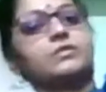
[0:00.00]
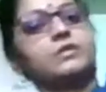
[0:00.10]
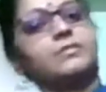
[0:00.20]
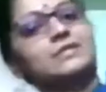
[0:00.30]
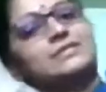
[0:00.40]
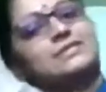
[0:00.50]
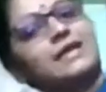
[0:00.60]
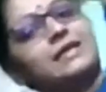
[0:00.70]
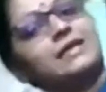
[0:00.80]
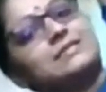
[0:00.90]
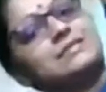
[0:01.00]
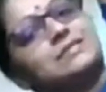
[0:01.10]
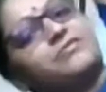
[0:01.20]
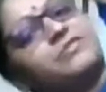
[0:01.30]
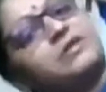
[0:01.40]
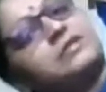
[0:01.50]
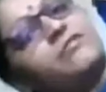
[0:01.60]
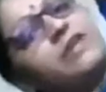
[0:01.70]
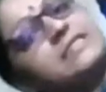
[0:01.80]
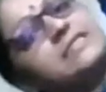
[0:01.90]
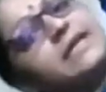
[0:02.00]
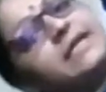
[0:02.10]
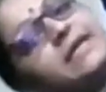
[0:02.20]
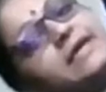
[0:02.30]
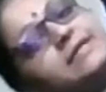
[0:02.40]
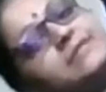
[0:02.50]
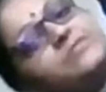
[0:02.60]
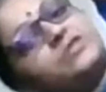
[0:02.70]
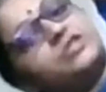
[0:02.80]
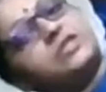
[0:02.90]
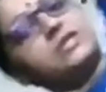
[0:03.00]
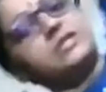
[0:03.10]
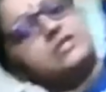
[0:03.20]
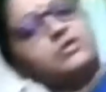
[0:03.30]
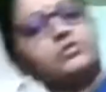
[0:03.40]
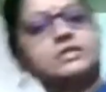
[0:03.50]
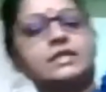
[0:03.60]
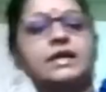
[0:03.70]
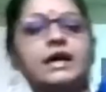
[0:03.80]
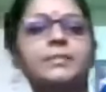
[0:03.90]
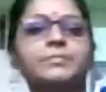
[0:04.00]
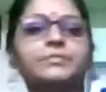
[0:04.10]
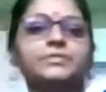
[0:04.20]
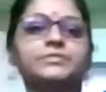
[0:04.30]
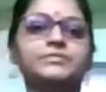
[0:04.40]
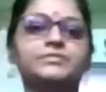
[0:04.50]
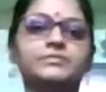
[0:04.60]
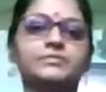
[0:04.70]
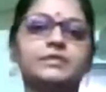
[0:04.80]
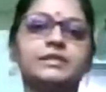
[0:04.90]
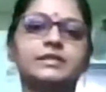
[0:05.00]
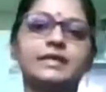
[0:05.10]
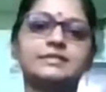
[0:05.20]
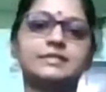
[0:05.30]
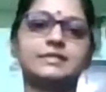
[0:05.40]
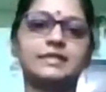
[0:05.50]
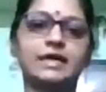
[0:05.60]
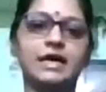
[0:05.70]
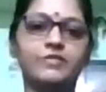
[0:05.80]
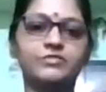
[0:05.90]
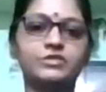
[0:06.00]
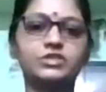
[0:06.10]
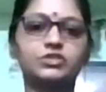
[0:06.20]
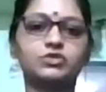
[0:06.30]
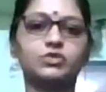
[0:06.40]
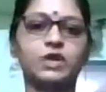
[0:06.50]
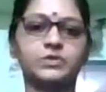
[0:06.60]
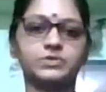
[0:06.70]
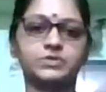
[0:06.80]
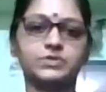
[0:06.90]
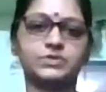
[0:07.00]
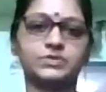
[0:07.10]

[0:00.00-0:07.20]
The muscles are a little stiffer in the waist area. So we're just loosening up. That's it. I have finished 2 rounds.